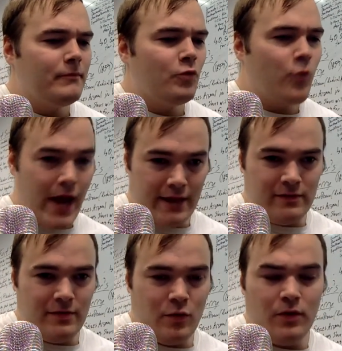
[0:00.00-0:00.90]

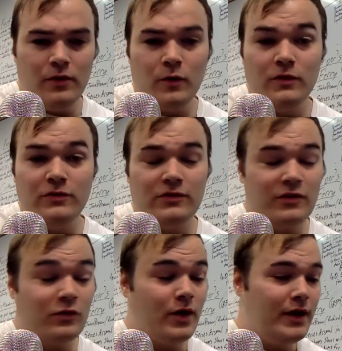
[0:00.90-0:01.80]
Grant. Ulysses
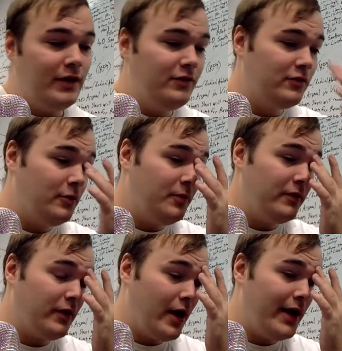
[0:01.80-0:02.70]
S. Grant, he's going to be
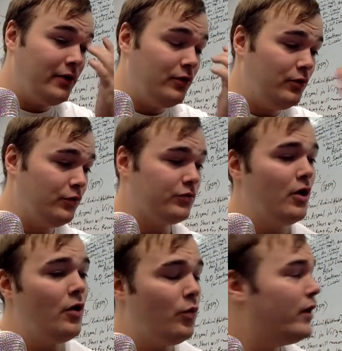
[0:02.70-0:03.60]
the guy who's
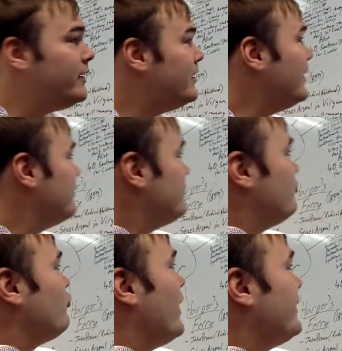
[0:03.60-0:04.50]
running into
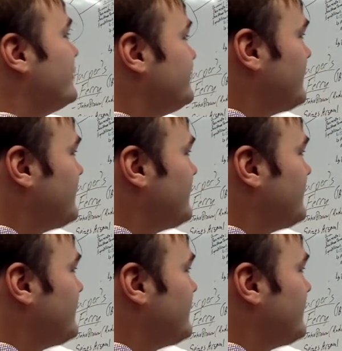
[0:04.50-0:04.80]
Shiloh,